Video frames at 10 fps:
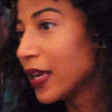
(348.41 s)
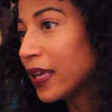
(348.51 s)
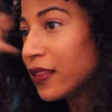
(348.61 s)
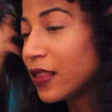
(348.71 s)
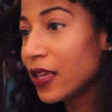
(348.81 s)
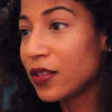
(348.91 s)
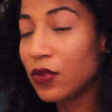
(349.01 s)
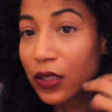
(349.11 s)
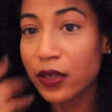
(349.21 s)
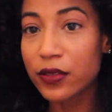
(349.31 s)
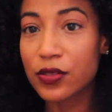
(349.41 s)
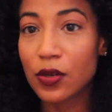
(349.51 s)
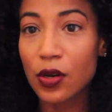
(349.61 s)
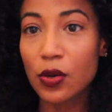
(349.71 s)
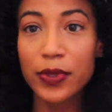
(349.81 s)
And then you can
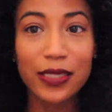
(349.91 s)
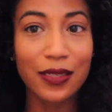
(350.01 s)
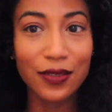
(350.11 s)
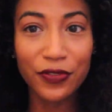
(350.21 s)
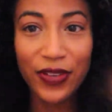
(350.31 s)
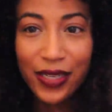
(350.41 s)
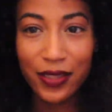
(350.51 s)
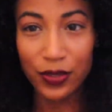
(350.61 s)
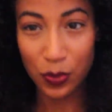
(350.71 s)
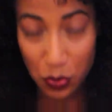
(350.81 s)
also go in to define this